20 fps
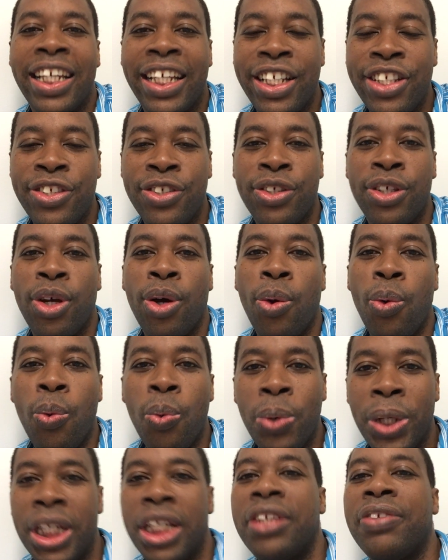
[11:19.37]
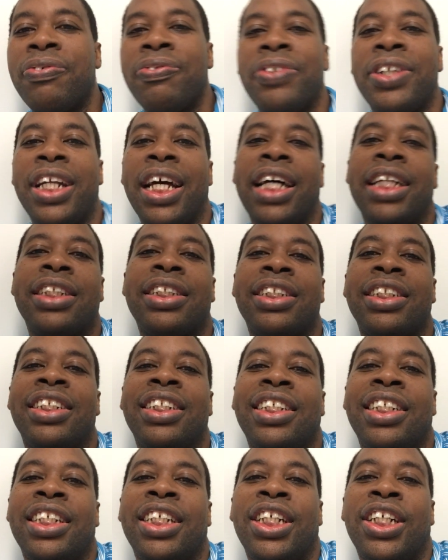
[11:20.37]
is winning for that.
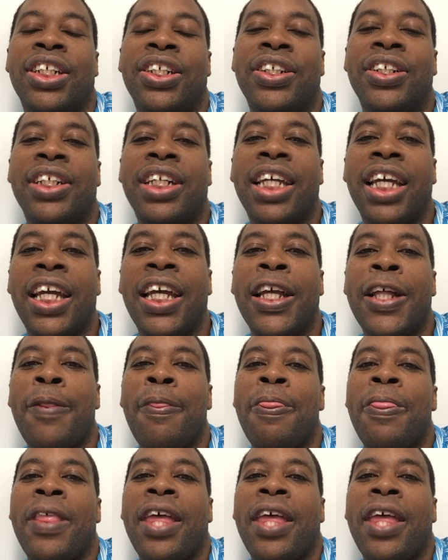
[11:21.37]
Okay?